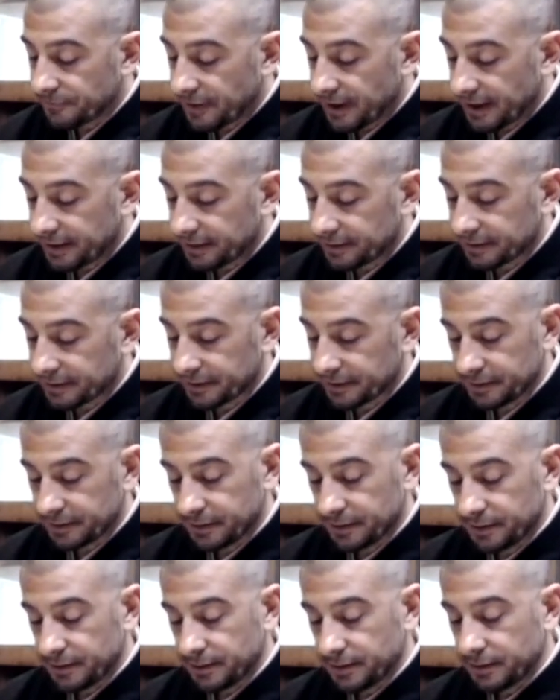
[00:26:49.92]
Finally,
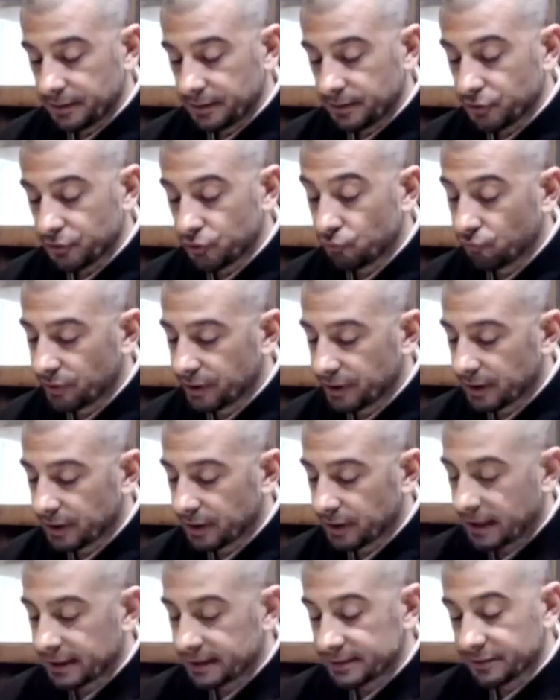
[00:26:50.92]
you
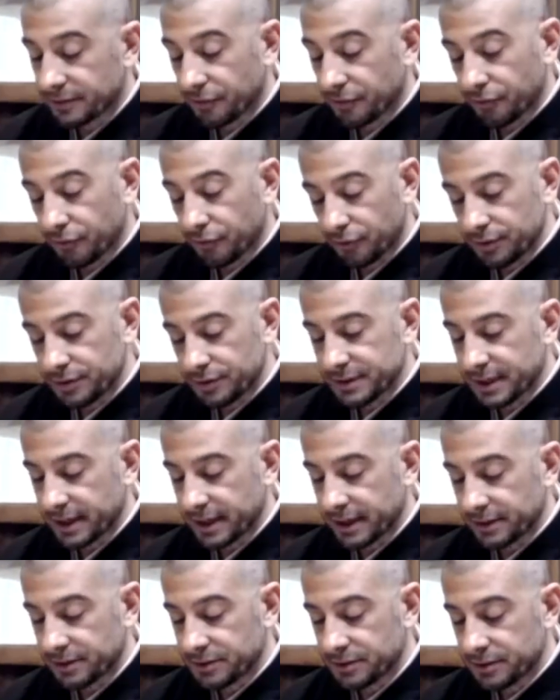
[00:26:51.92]
realize the third
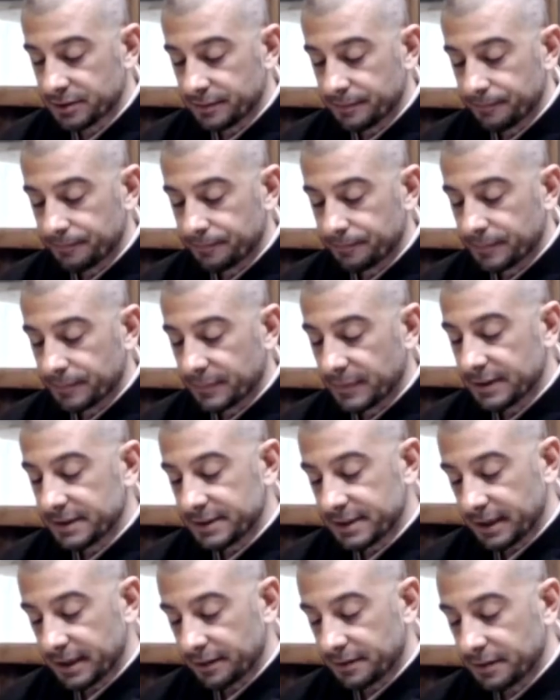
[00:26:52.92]
stage.
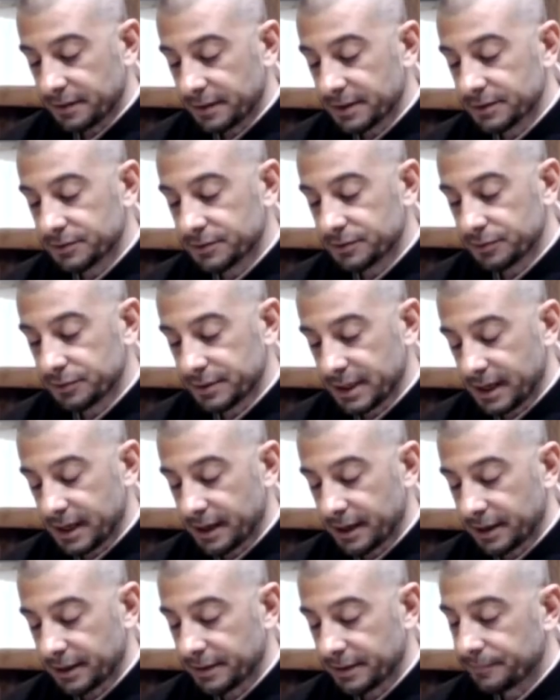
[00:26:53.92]
Death is to
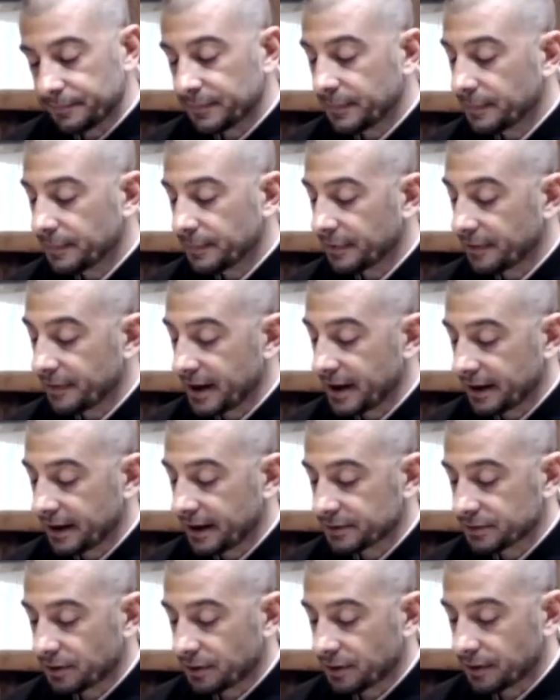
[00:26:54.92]
die, that
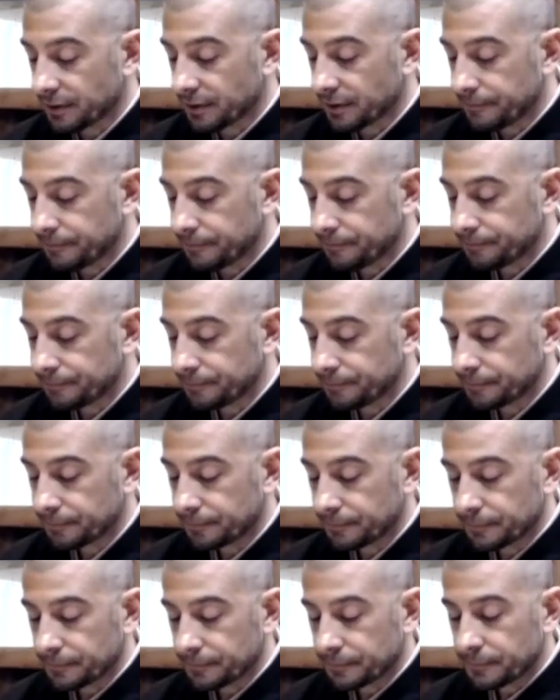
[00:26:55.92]
is all.
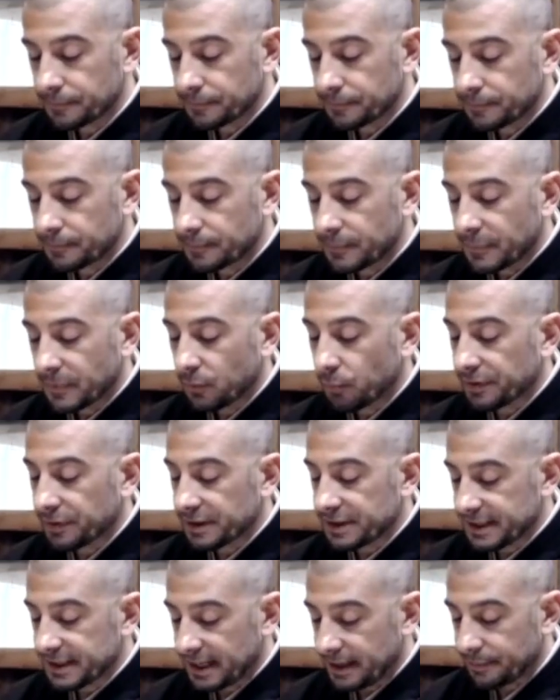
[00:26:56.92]
When the
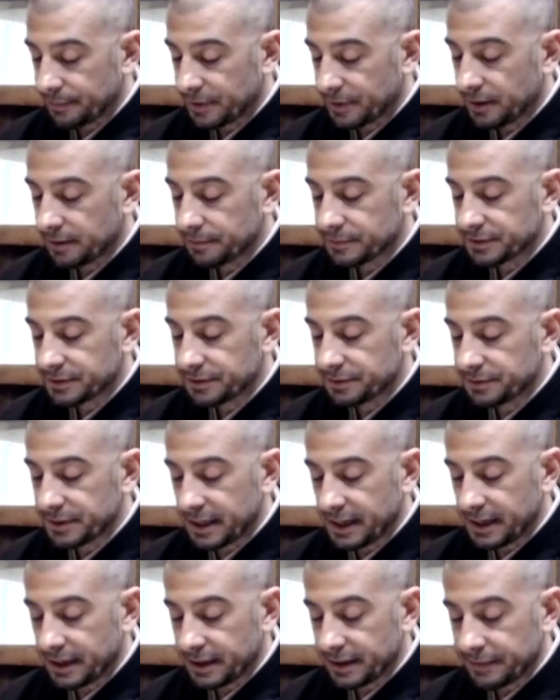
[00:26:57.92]
time comes to
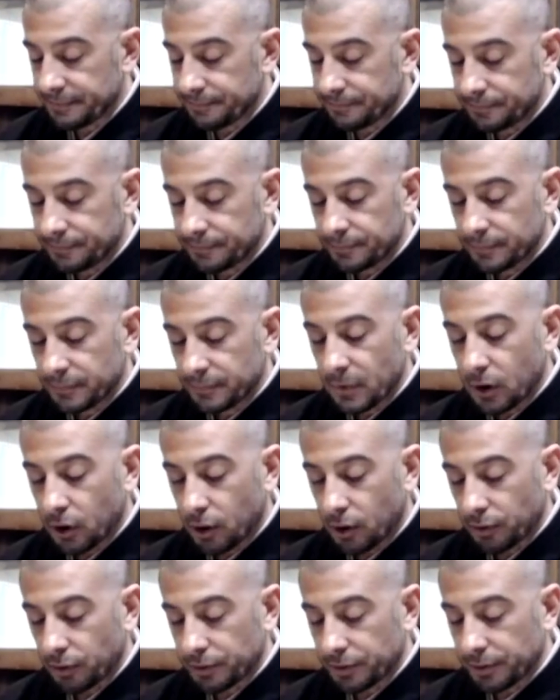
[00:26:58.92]
die,
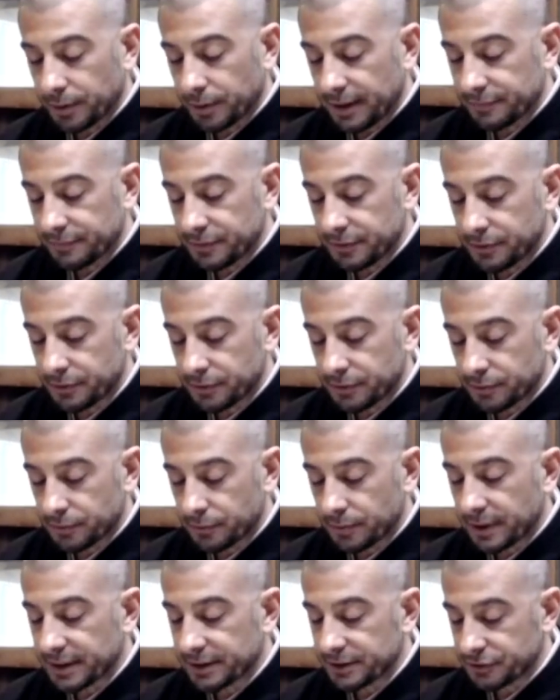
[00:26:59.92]
all you have to do
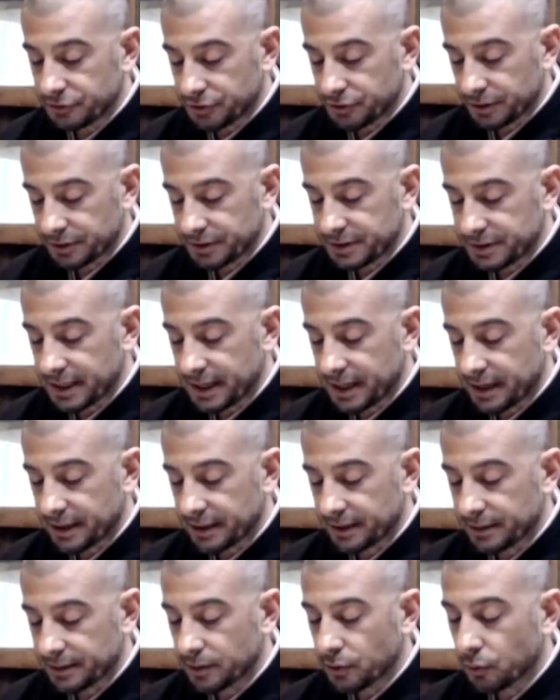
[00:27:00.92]
is just
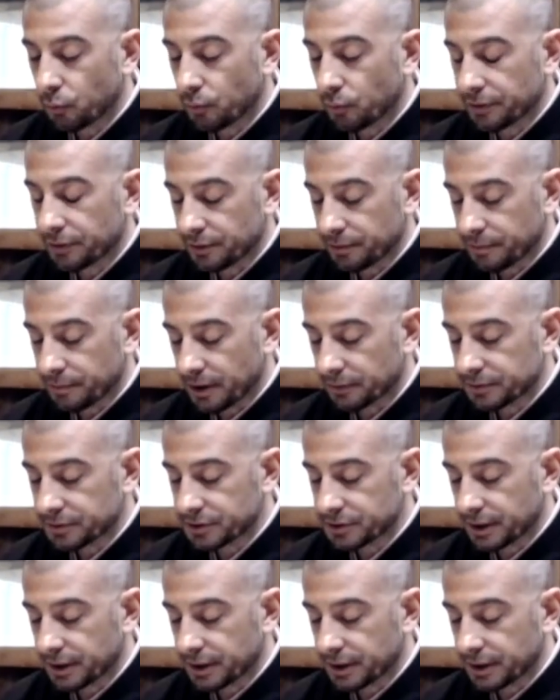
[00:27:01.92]
die with your mouth